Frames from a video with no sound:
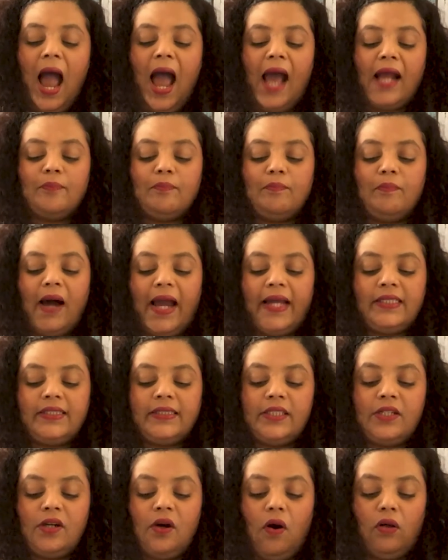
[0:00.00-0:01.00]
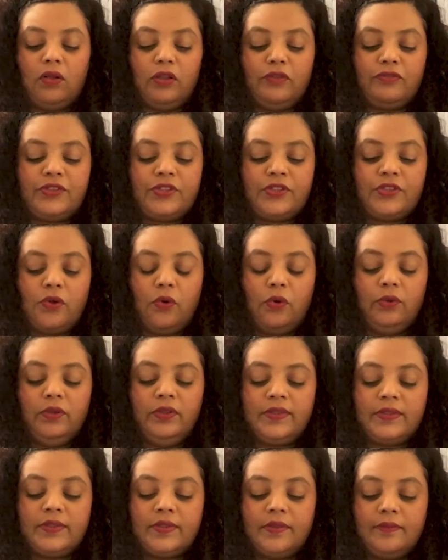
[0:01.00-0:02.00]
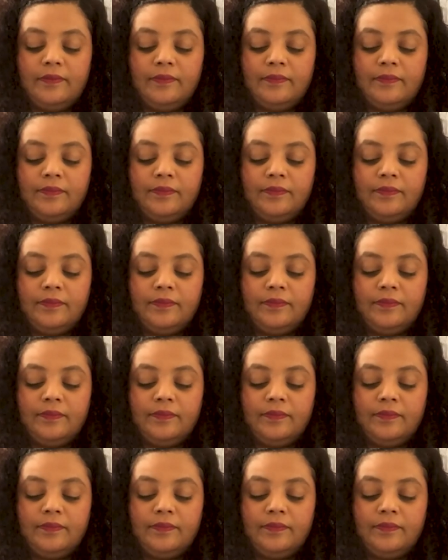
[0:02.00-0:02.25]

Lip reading: and mighty hall of souls